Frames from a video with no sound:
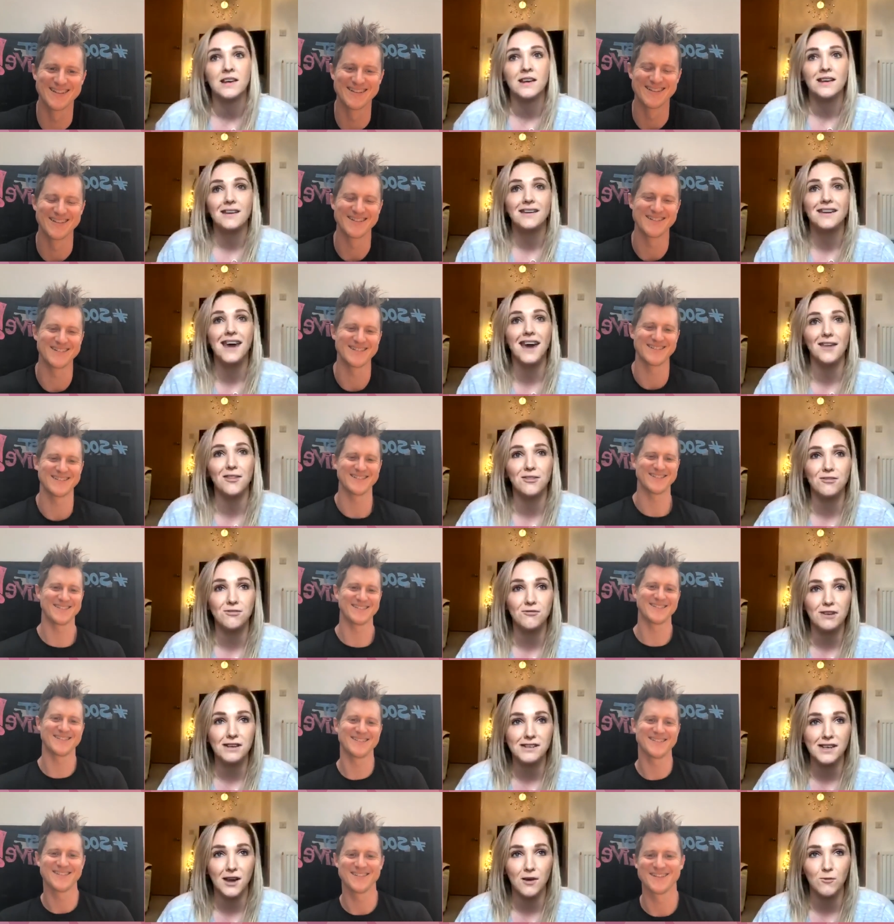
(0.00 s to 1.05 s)
Speaker 1: yeah,
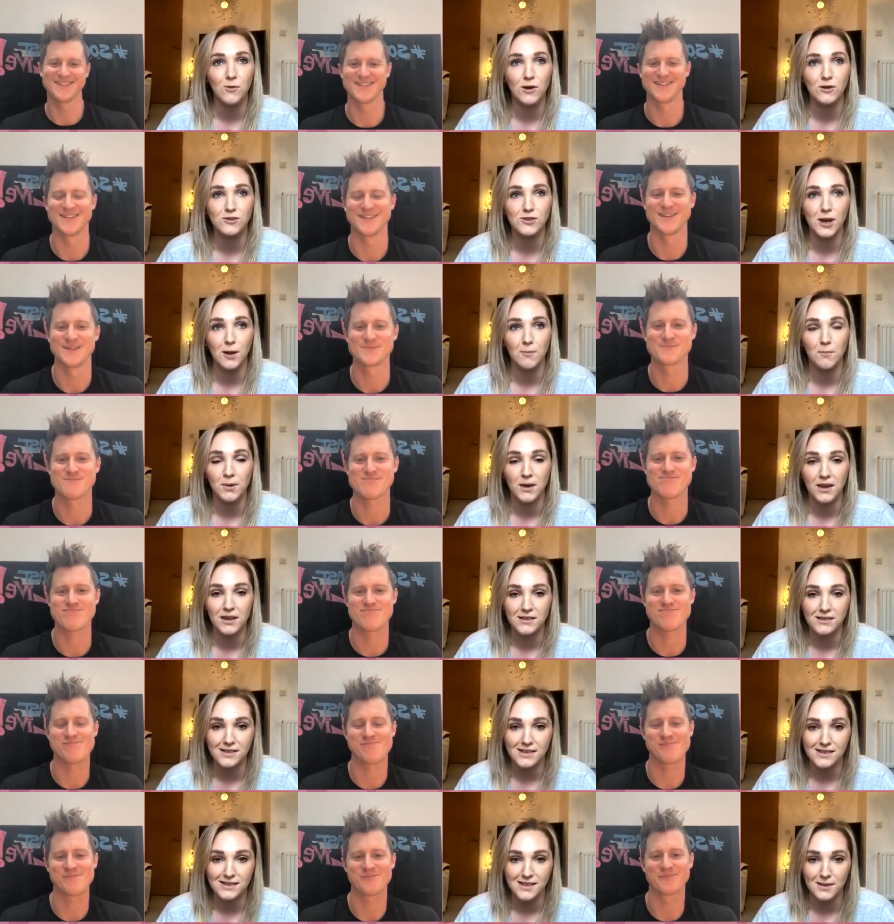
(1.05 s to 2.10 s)
three-time world champion
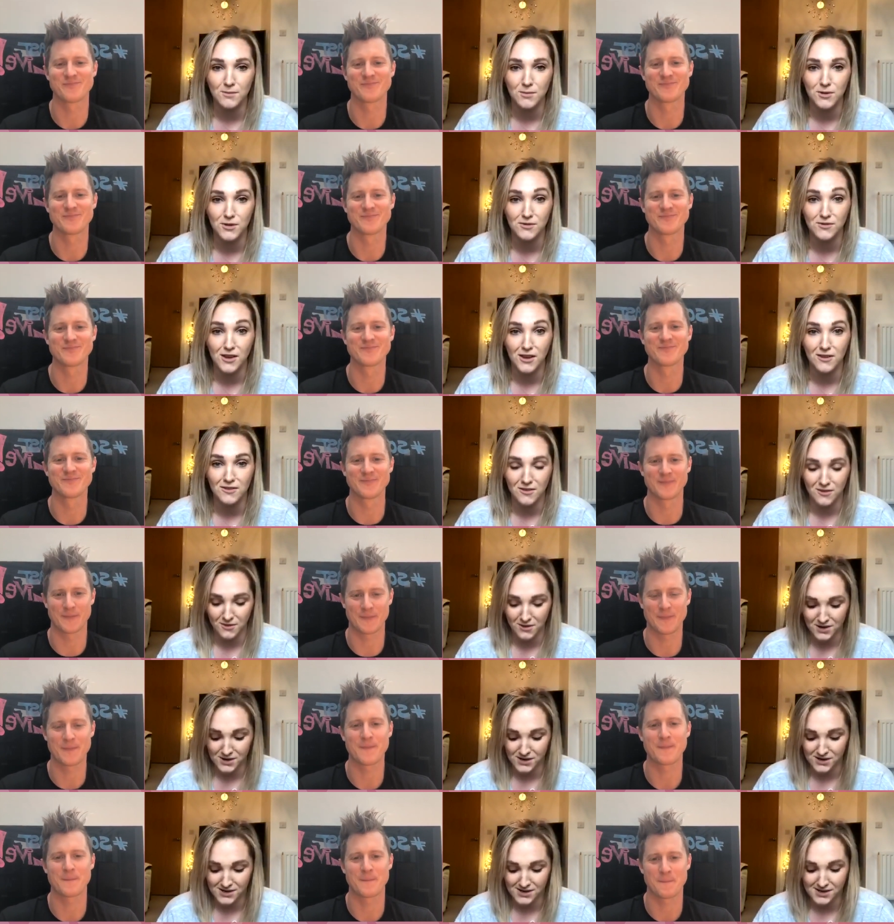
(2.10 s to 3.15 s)
since I moved over,
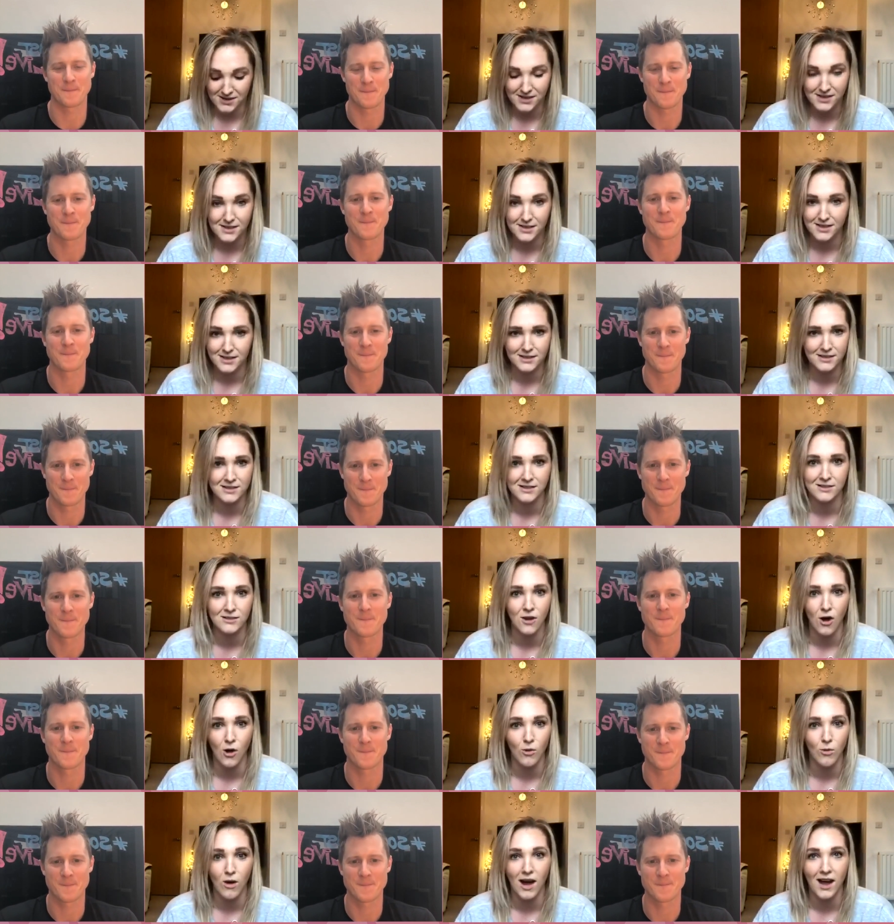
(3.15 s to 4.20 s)
which is
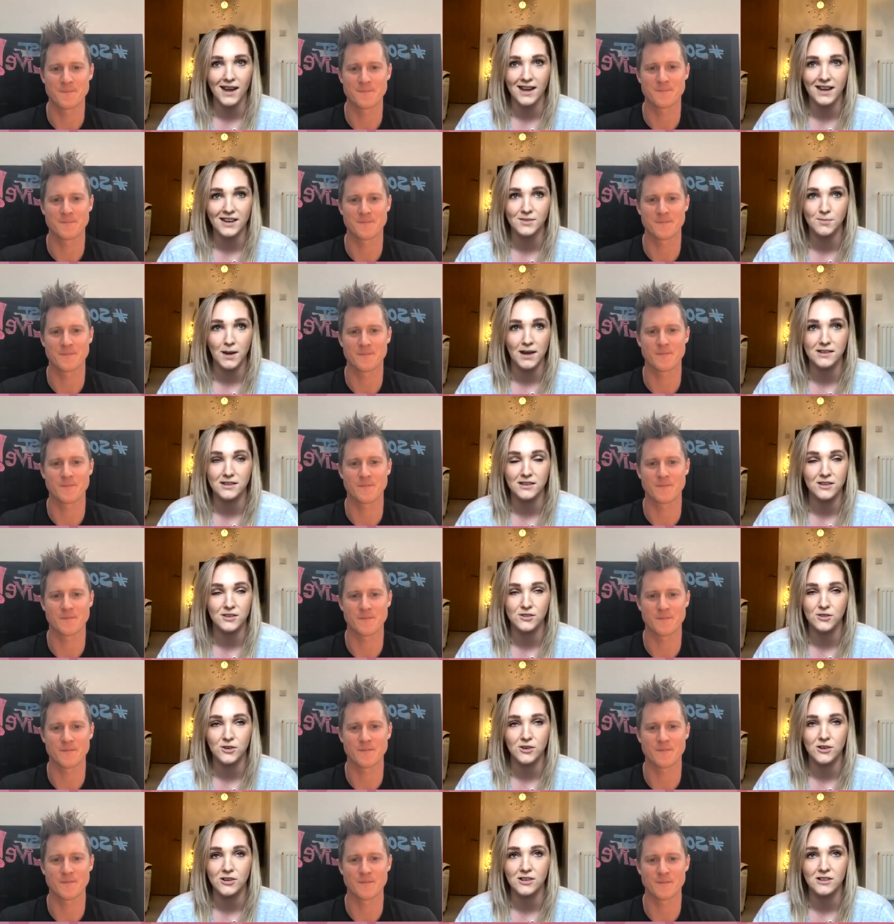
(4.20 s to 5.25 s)
not what I expected at
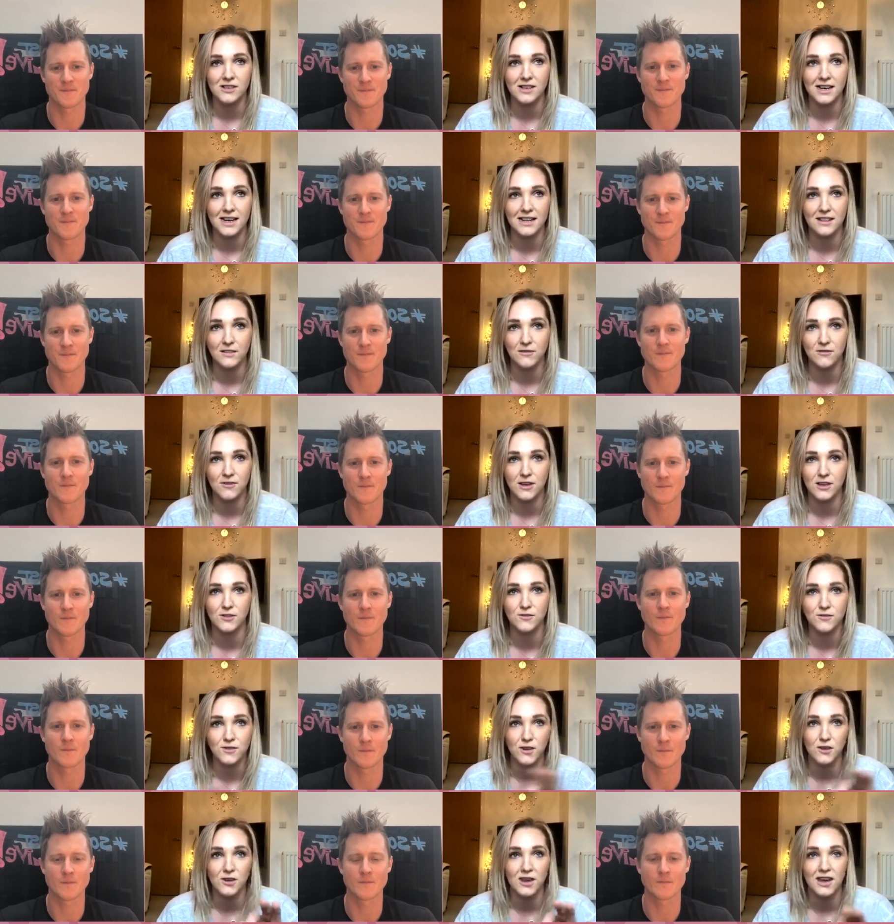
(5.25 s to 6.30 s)
all in the first
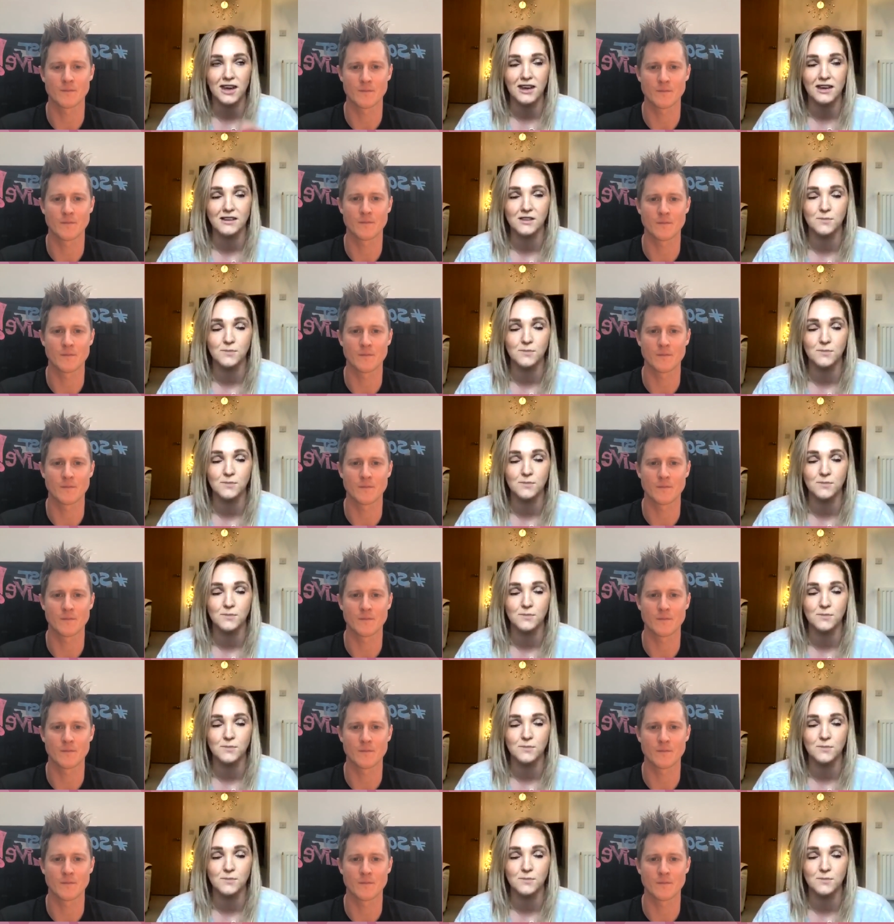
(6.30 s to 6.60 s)
few years.